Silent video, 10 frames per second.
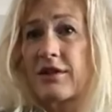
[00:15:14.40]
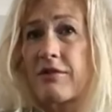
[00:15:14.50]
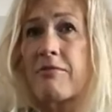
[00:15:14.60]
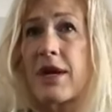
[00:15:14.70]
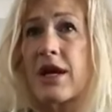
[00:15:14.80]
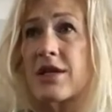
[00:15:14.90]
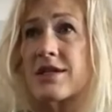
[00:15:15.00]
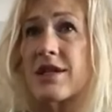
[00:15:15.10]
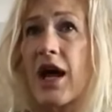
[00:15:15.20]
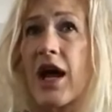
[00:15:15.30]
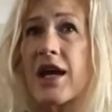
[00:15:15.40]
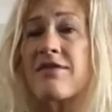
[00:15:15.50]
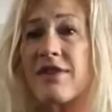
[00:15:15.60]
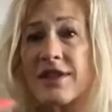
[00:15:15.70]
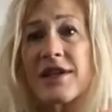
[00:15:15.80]
because I
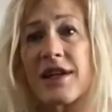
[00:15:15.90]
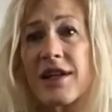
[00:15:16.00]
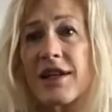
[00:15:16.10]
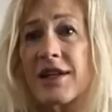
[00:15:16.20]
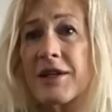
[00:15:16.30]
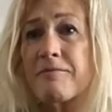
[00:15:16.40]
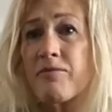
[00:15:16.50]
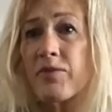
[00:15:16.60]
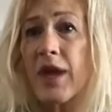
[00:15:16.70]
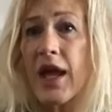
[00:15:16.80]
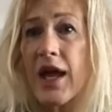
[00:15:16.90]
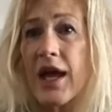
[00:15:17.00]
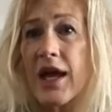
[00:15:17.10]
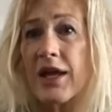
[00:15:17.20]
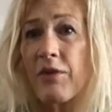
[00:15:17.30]
invested in it,
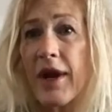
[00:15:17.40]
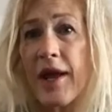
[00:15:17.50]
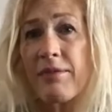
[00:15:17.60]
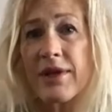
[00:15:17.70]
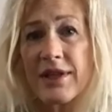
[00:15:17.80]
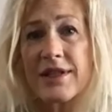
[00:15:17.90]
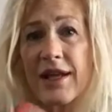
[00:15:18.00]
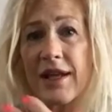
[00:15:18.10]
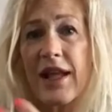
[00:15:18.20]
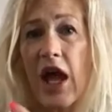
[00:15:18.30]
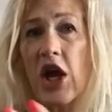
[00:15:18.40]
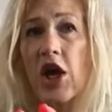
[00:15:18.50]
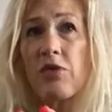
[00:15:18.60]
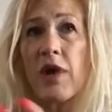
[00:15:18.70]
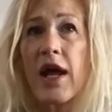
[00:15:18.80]
and what happened is that I
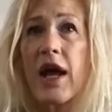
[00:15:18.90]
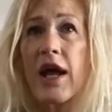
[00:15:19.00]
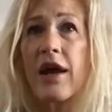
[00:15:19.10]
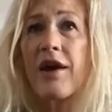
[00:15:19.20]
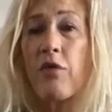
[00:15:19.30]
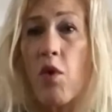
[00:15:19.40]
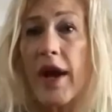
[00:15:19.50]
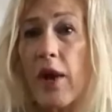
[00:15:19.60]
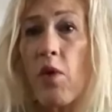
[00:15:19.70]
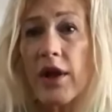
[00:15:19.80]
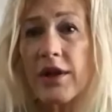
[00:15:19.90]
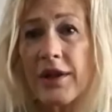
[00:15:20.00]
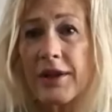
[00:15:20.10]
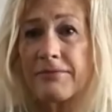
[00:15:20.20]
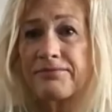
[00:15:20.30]
got what I
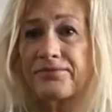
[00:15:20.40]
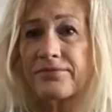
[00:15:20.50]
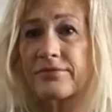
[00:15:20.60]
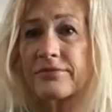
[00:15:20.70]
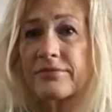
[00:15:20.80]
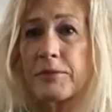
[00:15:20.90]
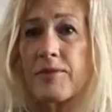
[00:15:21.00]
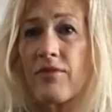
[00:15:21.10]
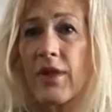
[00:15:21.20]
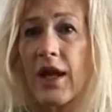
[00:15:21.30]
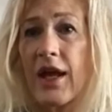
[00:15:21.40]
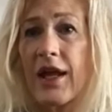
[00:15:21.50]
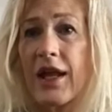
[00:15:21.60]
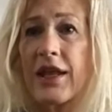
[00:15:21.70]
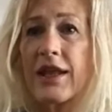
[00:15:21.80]
wanted,
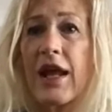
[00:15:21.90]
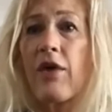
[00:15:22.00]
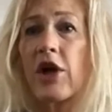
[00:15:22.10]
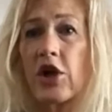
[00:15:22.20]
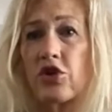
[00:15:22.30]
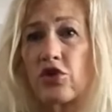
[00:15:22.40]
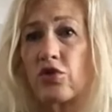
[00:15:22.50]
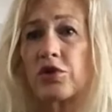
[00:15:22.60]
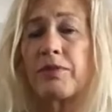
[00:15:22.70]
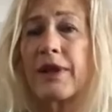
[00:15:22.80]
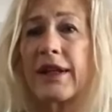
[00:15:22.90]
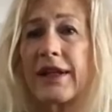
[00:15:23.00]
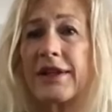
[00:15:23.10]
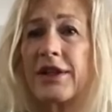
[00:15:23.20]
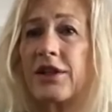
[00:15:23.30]
and now I got the tools. But
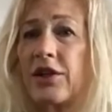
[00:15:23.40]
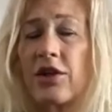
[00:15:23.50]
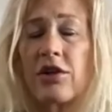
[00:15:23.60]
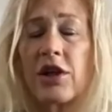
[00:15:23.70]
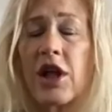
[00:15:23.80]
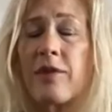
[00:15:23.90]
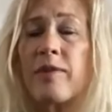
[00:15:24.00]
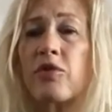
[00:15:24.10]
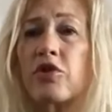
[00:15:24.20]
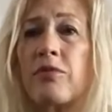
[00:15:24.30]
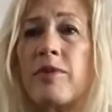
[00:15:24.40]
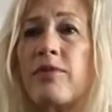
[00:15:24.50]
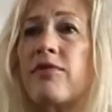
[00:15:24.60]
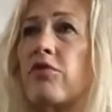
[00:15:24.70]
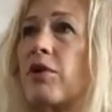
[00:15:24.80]
you know, a lot of people told me
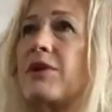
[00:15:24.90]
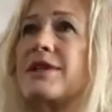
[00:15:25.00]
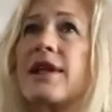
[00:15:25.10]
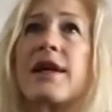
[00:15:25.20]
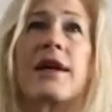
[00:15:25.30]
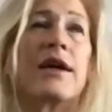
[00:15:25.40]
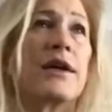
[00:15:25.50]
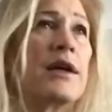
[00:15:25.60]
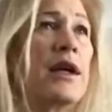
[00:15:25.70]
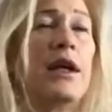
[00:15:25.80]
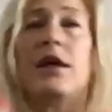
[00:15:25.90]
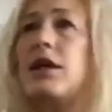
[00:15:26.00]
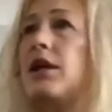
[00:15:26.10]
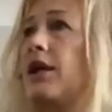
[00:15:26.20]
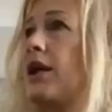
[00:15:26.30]
before it was like
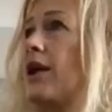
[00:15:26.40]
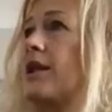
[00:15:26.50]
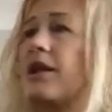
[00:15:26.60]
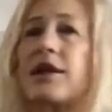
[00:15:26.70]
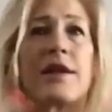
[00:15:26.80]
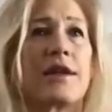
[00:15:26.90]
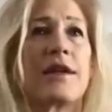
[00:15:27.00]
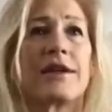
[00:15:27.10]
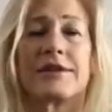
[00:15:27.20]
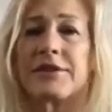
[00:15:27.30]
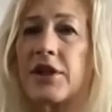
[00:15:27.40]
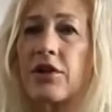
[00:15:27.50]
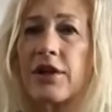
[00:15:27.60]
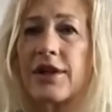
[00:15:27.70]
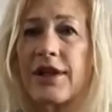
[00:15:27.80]
eating, and that you
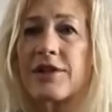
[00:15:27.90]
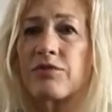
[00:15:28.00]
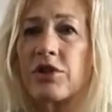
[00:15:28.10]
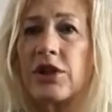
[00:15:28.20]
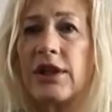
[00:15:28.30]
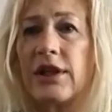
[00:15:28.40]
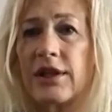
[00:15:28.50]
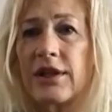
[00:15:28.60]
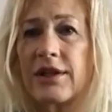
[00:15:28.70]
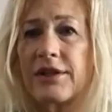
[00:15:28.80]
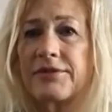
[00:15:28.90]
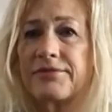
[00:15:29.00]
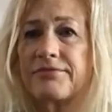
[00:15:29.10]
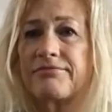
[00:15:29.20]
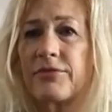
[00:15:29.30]
know, like that's what you needed.
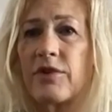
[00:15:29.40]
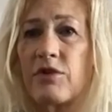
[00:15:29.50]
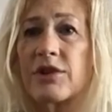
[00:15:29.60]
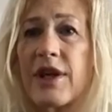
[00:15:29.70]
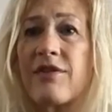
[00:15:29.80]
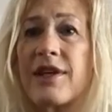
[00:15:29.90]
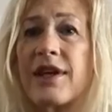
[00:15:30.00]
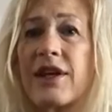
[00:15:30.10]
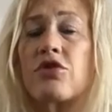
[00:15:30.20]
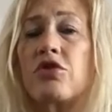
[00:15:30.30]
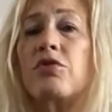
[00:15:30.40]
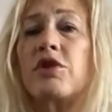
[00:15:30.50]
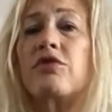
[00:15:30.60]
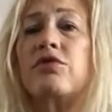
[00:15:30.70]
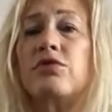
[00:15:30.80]
It was everything had to do with
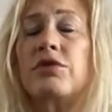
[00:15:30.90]
the food.